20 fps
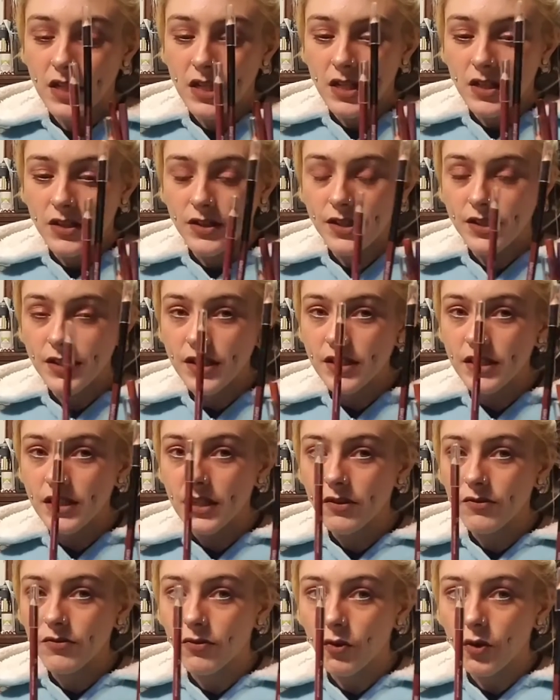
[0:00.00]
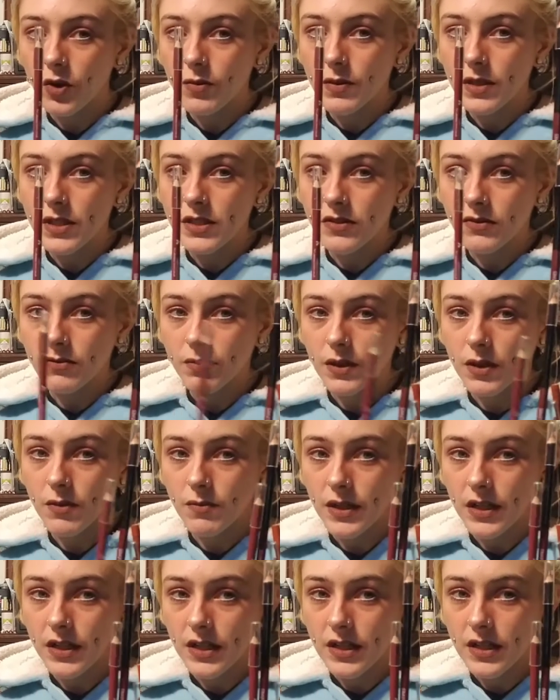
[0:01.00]
This is like 4 months of
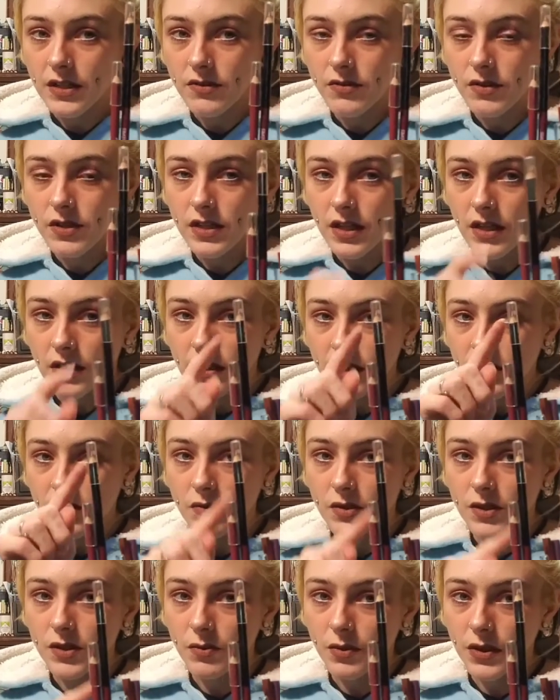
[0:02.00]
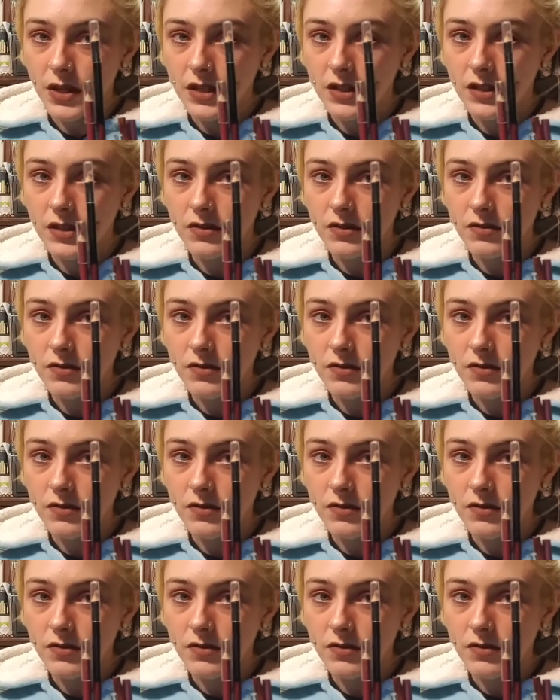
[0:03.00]
Plumberry use, and this one's brand new.